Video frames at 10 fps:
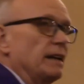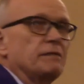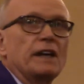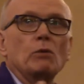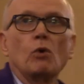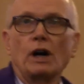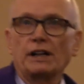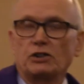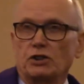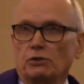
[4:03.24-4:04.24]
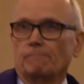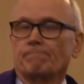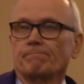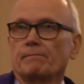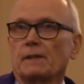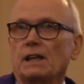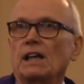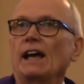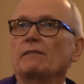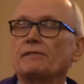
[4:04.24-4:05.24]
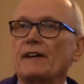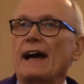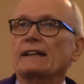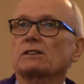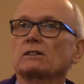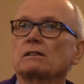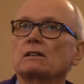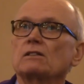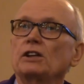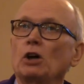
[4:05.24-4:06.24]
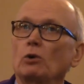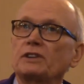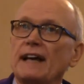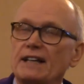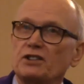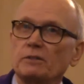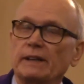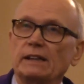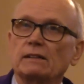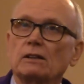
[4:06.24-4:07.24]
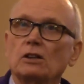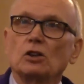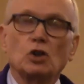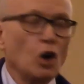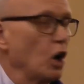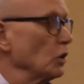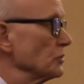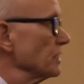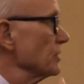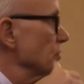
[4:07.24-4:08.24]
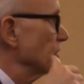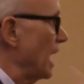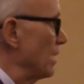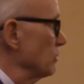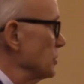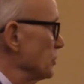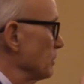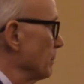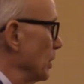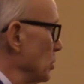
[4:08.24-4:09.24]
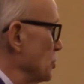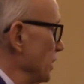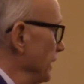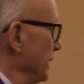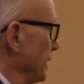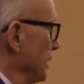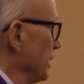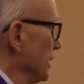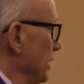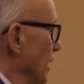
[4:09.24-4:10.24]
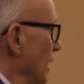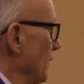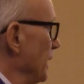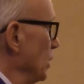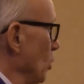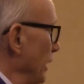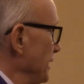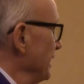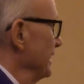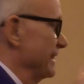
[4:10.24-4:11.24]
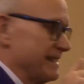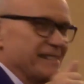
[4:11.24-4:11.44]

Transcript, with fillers: if they wanted to. In fact, the Old Testament calls Cyrus the Persian the anointed,